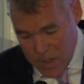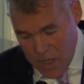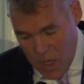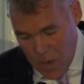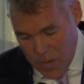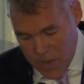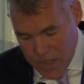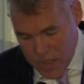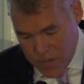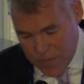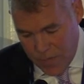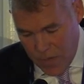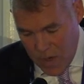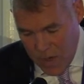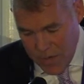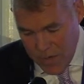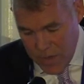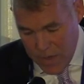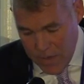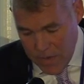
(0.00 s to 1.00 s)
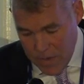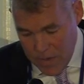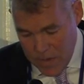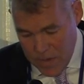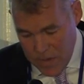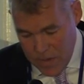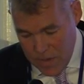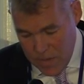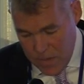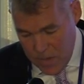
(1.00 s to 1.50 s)
Owen's father,
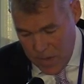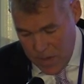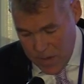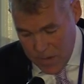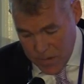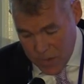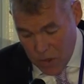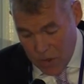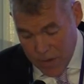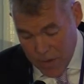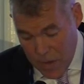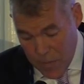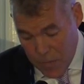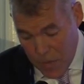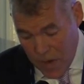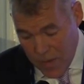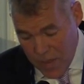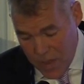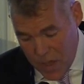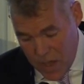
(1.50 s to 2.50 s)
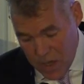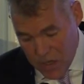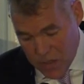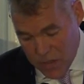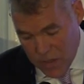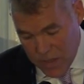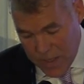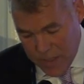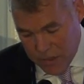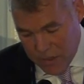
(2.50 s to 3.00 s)
uh, sorry, a brother,
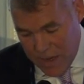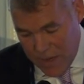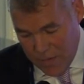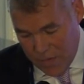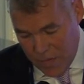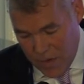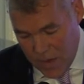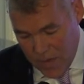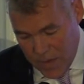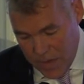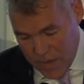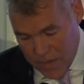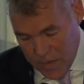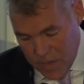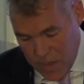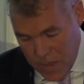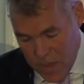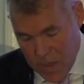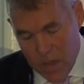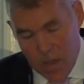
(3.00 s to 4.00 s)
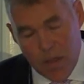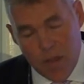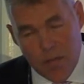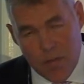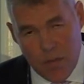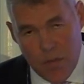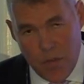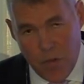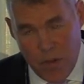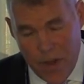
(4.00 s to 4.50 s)
uncle, and grandfather,
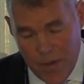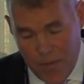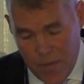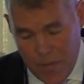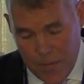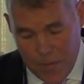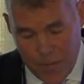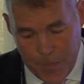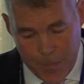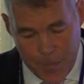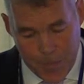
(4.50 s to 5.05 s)
three of them.